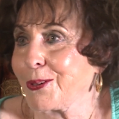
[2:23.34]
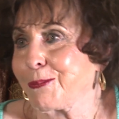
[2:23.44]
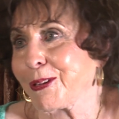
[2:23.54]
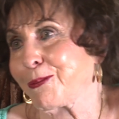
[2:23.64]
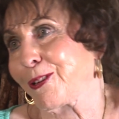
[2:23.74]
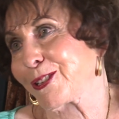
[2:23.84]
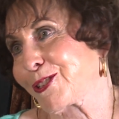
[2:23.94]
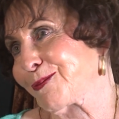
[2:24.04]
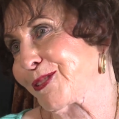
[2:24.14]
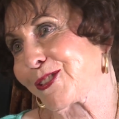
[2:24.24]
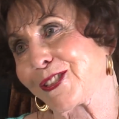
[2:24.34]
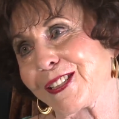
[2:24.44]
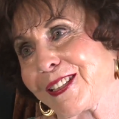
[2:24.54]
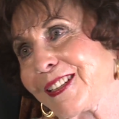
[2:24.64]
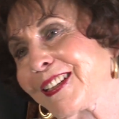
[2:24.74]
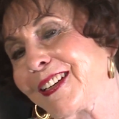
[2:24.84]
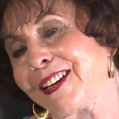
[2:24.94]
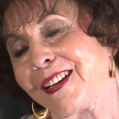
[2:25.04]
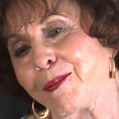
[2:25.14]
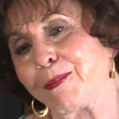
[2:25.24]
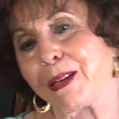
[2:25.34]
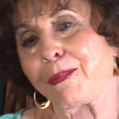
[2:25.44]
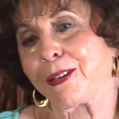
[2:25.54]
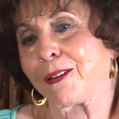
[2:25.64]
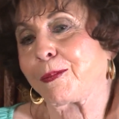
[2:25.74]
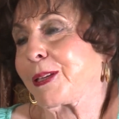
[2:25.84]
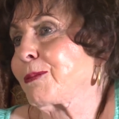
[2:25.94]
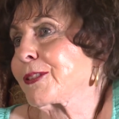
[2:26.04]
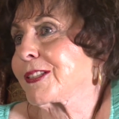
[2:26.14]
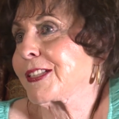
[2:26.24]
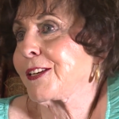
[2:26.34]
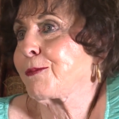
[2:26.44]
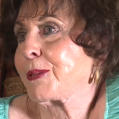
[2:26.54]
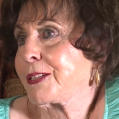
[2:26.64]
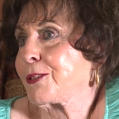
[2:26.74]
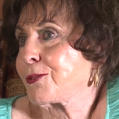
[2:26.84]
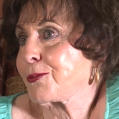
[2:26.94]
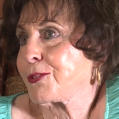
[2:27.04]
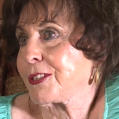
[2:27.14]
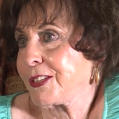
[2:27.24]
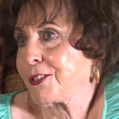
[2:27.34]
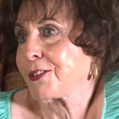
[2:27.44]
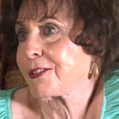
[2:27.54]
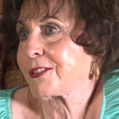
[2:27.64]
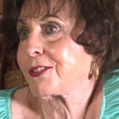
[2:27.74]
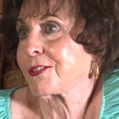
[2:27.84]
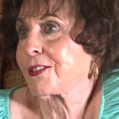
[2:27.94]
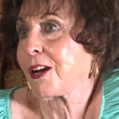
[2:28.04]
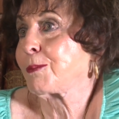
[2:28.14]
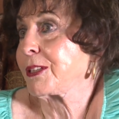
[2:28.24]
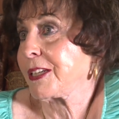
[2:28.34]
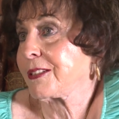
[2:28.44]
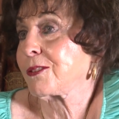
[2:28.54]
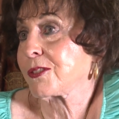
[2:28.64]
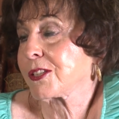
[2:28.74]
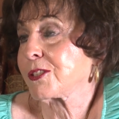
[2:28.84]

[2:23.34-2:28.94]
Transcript: or my washing machine. Maybe I'll be able to save money through the year to accommodate those